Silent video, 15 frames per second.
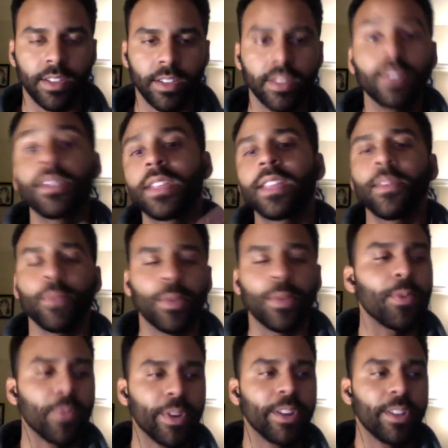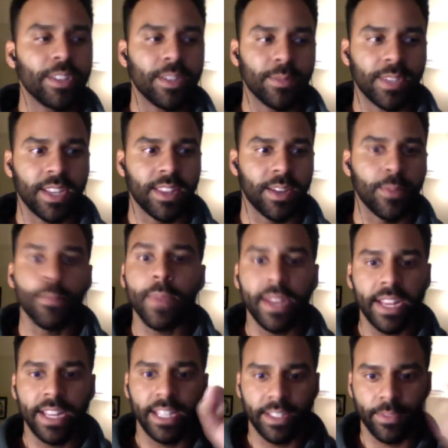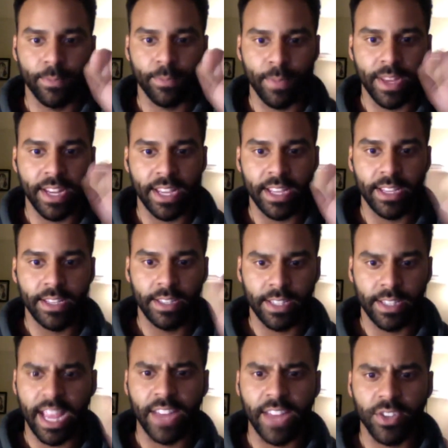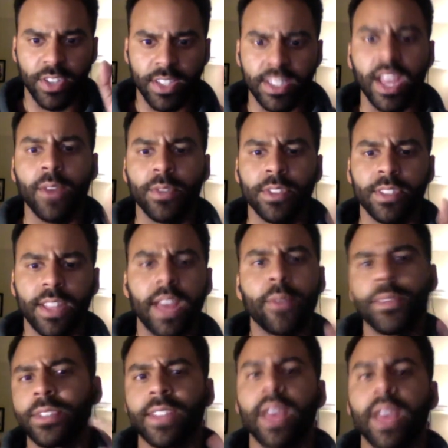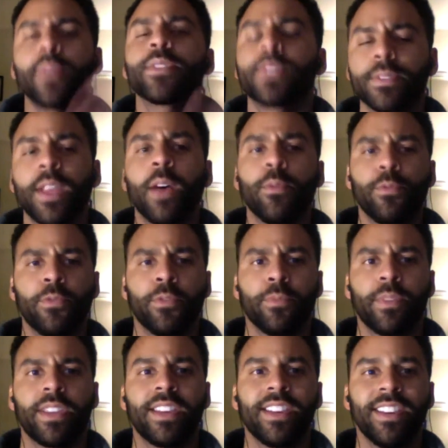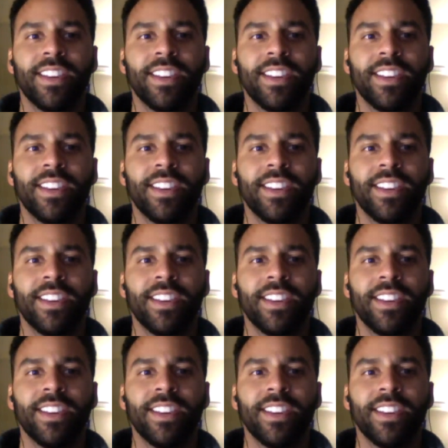with the realism to the minute sketches. That was helpful for me.